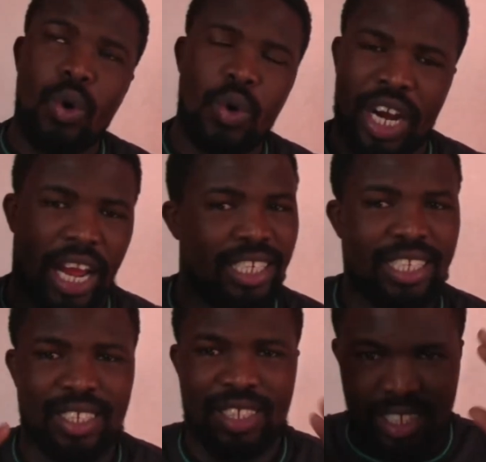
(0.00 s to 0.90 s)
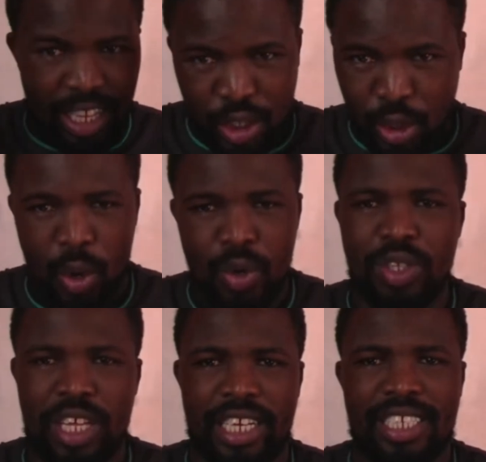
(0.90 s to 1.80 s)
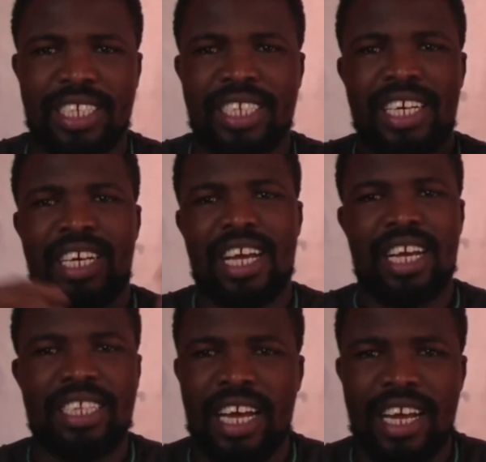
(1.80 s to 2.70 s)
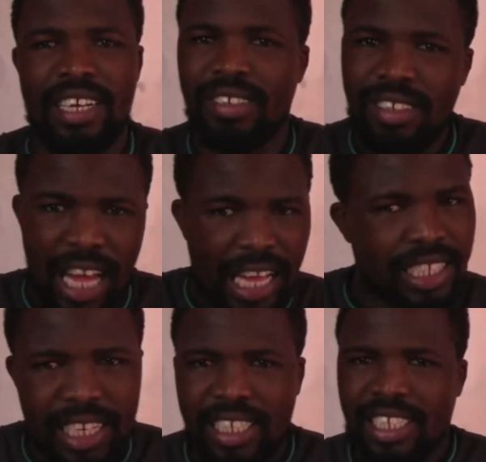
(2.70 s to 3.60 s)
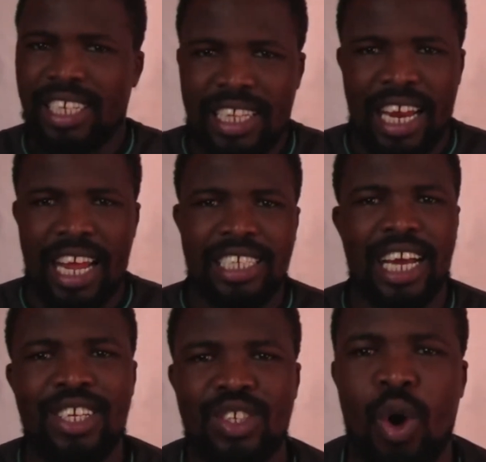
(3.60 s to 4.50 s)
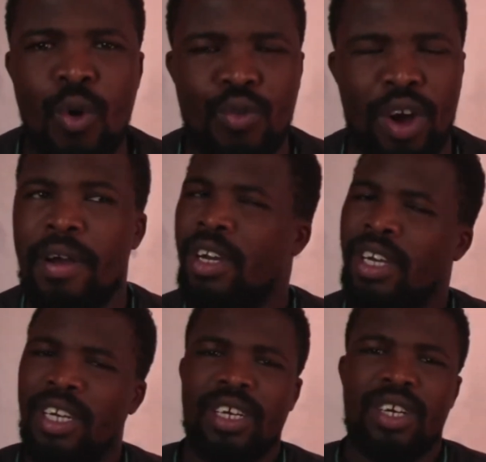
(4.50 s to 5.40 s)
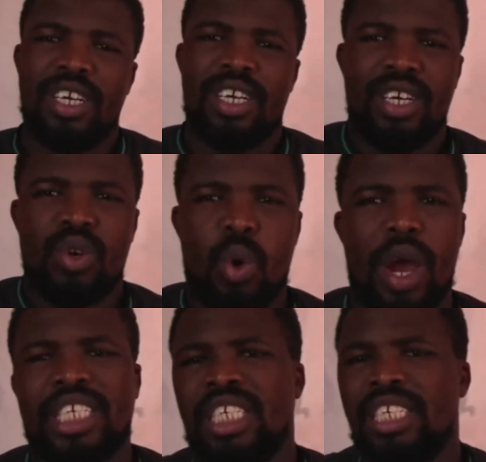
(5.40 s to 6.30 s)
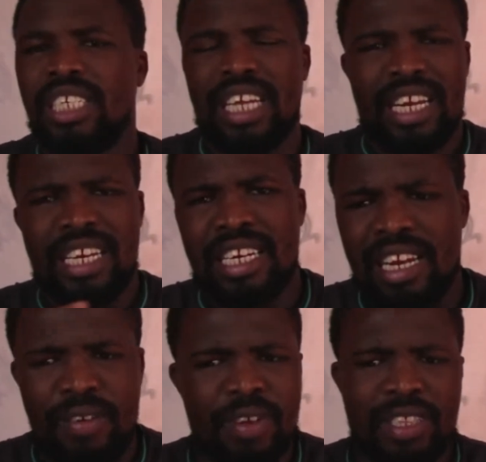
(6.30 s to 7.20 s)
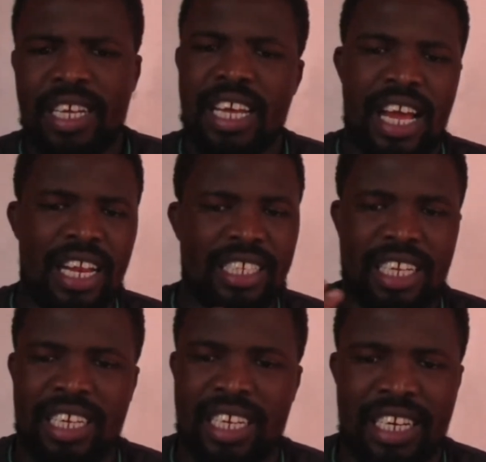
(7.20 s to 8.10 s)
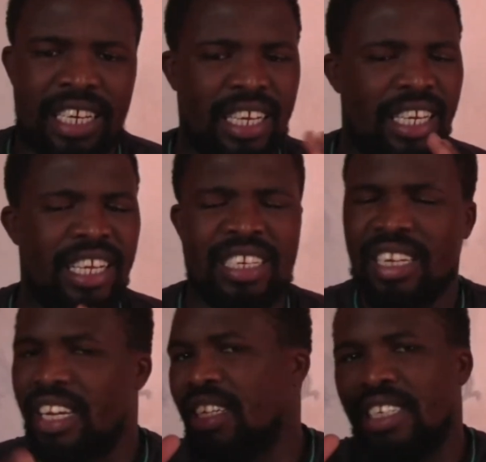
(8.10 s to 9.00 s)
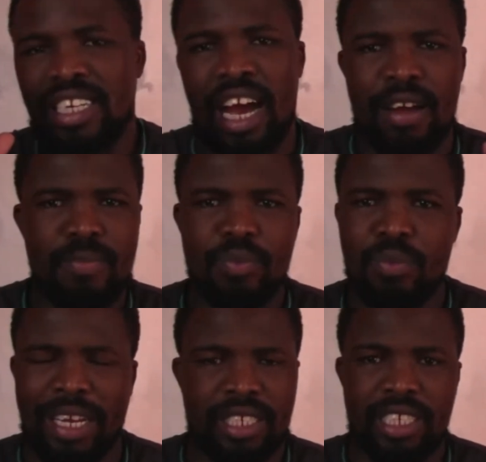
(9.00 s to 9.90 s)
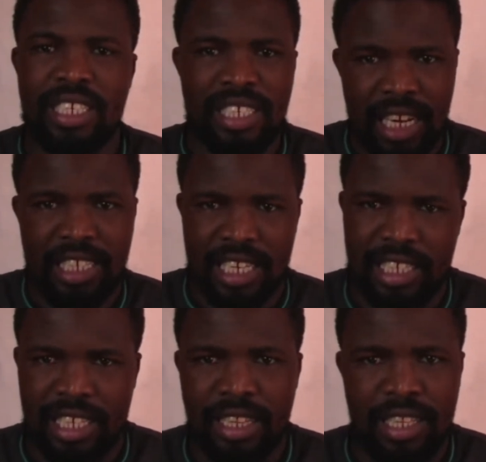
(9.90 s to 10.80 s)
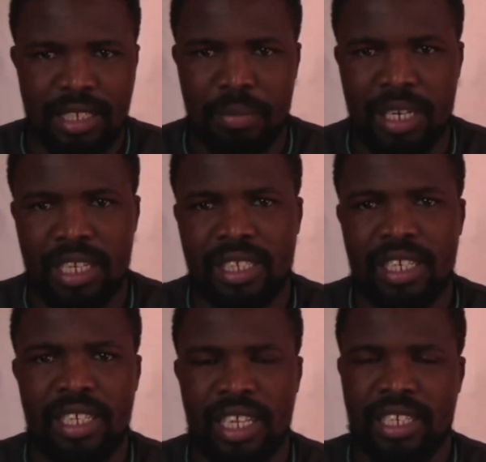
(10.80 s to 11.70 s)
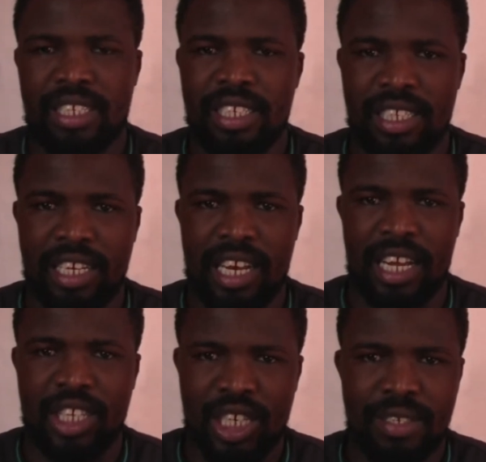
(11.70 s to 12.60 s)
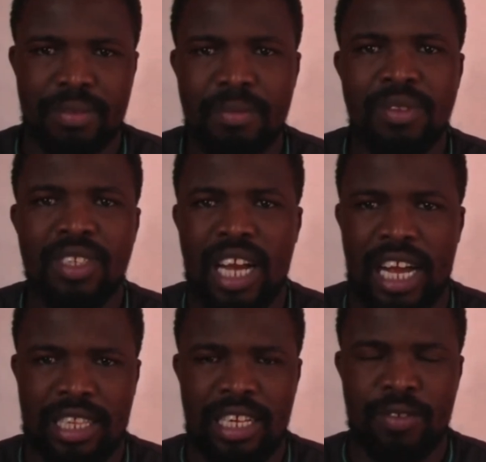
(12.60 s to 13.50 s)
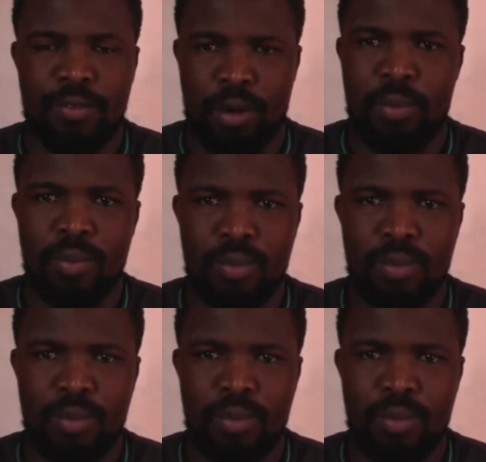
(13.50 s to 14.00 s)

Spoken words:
right, they show you that, and then that's it. The lecture is over. Questions and everything else, and yeah, but it takes less than 30 minutes, that lecture. I think from